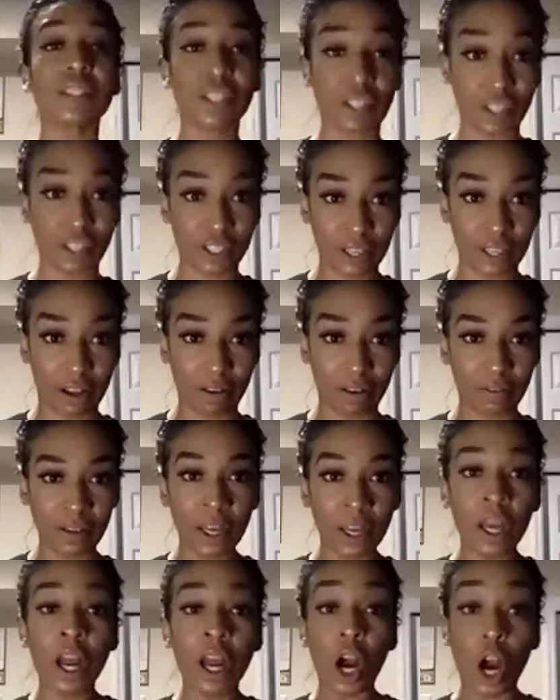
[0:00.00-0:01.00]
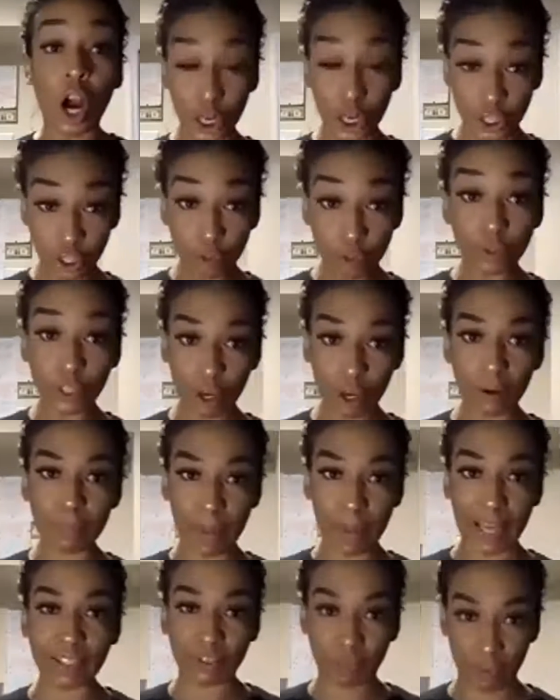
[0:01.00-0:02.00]
to yourself? Are you your
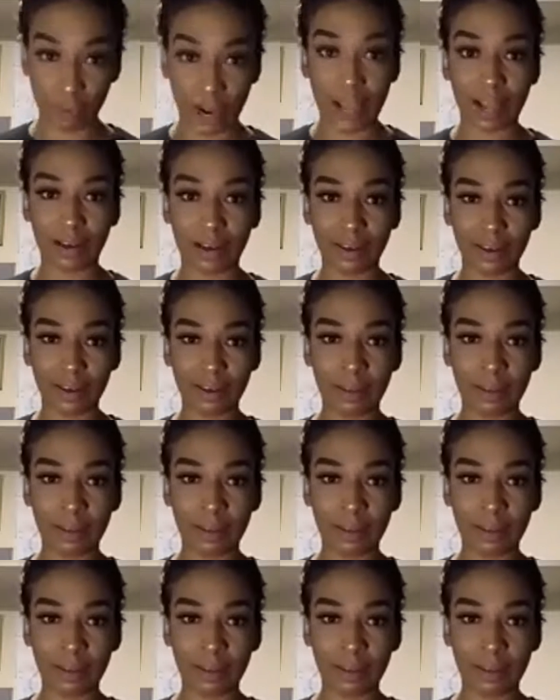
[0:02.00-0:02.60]
best friend?